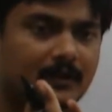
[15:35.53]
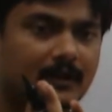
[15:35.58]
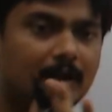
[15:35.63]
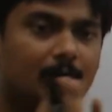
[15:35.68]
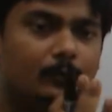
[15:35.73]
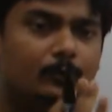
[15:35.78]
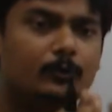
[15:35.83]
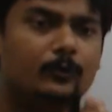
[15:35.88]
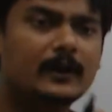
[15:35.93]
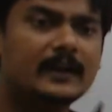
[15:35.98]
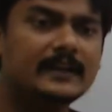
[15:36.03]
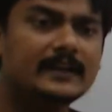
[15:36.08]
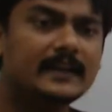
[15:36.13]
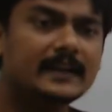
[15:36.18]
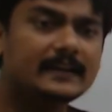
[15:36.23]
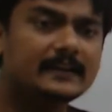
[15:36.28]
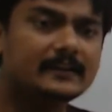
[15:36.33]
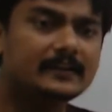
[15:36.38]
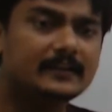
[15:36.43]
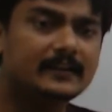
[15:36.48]
How do I
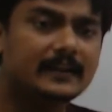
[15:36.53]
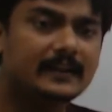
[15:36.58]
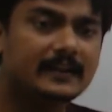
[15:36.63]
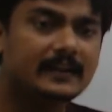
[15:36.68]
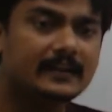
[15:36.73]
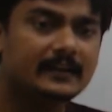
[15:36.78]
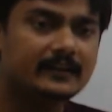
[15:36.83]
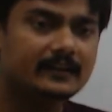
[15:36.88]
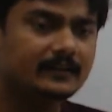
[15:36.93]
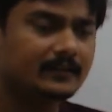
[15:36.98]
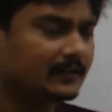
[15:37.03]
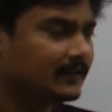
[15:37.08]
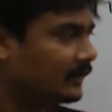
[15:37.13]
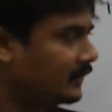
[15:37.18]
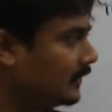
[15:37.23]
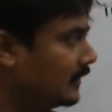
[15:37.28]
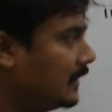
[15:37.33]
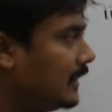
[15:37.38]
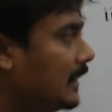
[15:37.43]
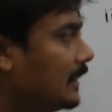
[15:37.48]
get D?
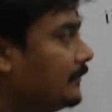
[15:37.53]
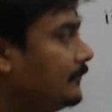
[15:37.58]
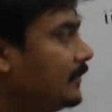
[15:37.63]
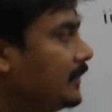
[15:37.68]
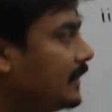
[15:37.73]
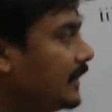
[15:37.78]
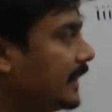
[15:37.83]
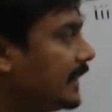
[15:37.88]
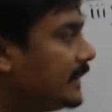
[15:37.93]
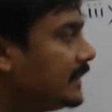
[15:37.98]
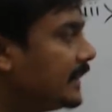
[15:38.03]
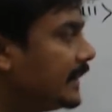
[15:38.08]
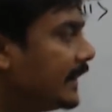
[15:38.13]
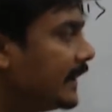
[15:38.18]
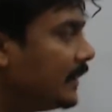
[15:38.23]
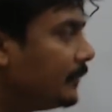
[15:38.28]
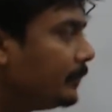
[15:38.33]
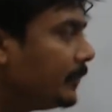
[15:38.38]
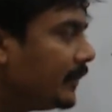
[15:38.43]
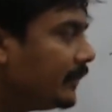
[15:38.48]
I will take the
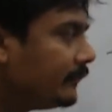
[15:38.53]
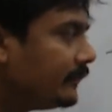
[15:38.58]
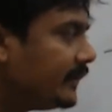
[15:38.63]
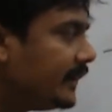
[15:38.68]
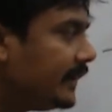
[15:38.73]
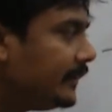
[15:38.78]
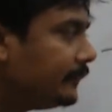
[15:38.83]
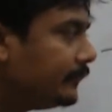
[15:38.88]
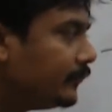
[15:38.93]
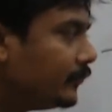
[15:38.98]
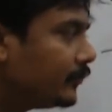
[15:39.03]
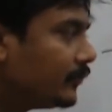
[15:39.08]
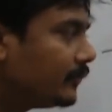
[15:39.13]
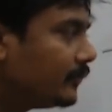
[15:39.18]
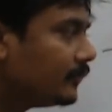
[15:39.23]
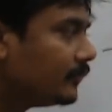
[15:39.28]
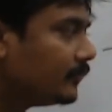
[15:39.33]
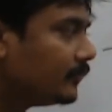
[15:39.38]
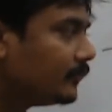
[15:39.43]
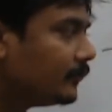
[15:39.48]
help of T4.
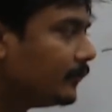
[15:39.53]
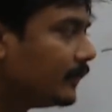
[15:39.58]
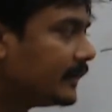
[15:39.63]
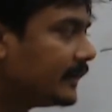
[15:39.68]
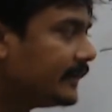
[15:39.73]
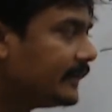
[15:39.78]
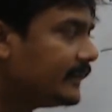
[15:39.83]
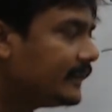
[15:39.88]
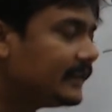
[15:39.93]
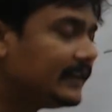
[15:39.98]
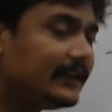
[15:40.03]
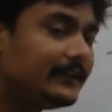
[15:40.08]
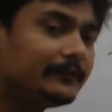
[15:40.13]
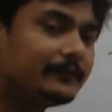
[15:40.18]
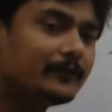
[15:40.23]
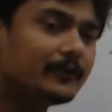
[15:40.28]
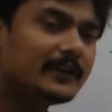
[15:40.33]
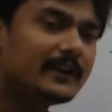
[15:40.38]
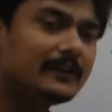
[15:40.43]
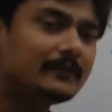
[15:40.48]
What is
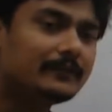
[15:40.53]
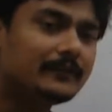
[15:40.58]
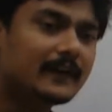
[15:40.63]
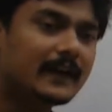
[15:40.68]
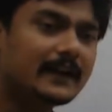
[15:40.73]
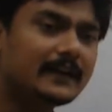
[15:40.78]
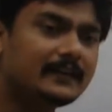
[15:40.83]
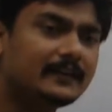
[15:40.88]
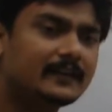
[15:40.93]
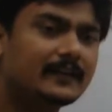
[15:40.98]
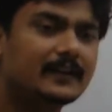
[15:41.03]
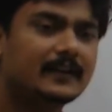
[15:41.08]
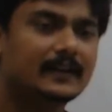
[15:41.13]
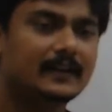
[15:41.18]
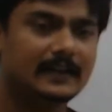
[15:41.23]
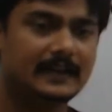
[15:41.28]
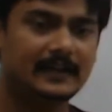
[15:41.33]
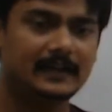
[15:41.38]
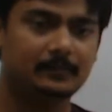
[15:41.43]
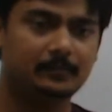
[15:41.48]
T4 in fact?
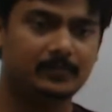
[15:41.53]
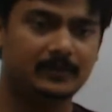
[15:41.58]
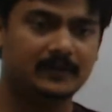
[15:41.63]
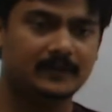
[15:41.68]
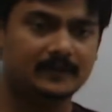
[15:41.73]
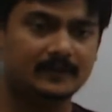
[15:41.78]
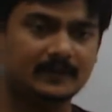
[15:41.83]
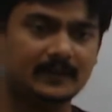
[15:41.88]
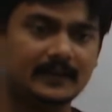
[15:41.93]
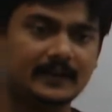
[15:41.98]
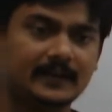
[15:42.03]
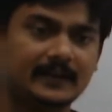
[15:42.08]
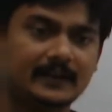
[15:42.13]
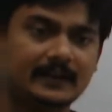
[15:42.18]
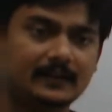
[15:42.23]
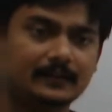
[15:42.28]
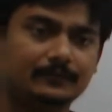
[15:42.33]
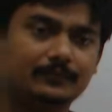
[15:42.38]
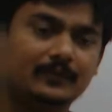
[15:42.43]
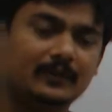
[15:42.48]
A plus 3D.
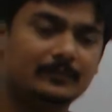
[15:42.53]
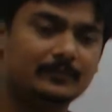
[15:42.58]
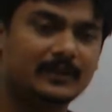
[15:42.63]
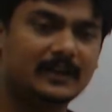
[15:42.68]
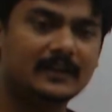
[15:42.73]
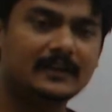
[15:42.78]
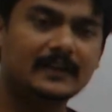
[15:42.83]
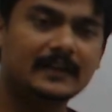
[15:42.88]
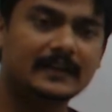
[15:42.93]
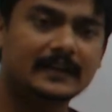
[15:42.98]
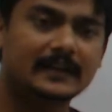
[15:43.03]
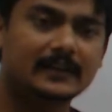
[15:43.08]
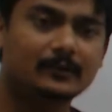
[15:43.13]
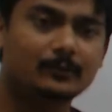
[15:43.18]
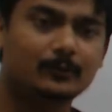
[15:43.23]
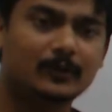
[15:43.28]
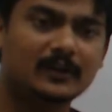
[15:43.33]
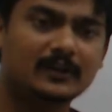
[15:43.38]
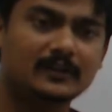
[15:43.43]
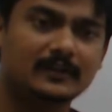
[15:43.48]
From that I get
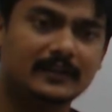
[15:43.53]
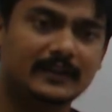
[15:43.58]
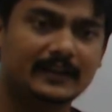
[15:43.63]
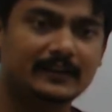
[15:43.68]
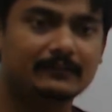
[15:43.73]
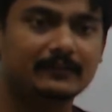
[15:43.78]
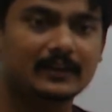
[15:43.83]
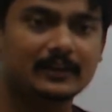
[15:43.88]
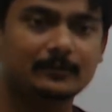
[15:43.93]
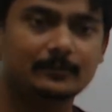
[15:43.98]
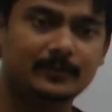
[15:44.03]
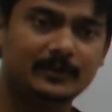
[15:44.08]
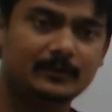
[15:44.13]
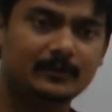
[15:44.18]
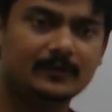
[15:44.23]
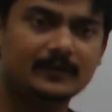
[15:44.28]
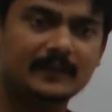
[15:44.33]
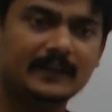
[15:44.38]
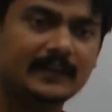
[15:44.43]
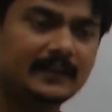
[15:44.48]
what? D value,
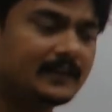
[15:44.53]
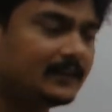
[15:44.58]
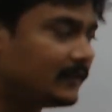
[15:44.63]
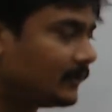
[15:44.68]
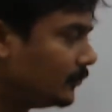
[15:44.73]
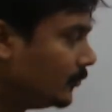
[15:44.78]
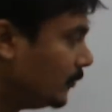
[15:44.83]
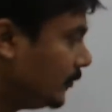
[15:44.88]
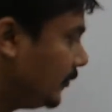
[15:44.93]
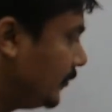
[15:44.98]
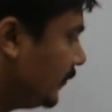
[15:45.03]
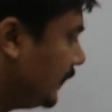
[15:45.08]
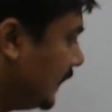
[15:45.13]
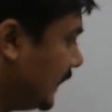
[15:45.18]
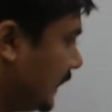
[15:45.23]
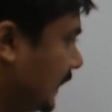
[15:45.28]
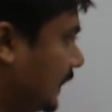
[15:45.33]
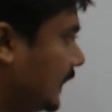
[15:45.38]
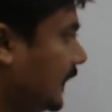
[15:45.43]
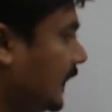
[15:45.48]
because A is known to
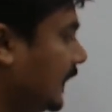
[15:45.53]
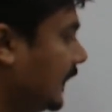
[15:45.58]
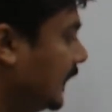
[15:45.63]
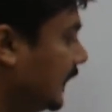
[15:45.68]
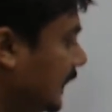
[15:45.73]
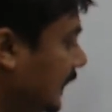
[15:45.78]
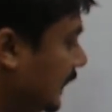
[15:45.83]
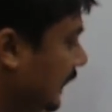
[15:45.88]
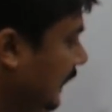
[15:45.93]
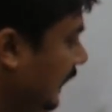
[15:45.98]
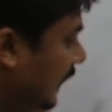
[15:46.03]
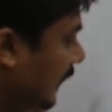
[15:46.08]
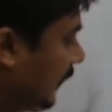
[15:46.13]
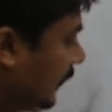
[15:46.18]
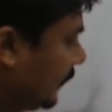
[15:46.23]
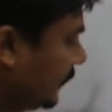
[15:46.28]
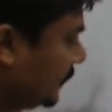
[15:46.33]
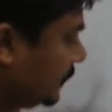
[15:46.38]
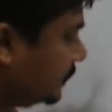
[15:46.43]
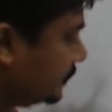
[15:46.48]
us. Now
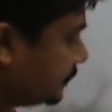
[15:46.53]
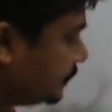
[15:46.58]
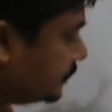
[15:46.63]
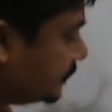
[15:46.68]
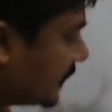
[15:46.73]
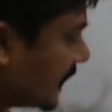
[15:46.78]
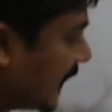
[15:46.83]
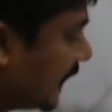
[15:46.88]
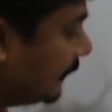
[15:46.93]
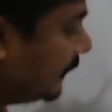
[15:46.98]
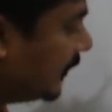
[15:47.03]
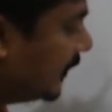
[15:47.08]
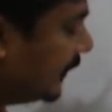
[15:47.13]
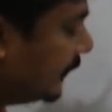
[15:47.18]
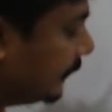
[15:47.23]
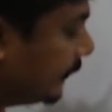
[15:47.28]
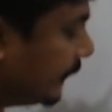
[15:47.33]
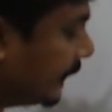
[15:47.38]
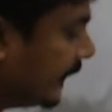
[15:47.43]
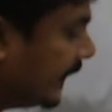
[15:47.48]
I will
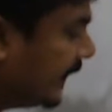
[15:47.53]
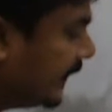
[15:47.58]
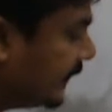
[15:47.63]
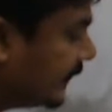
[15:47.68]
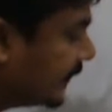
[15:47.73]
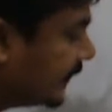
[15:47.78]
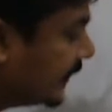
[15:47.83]
use it.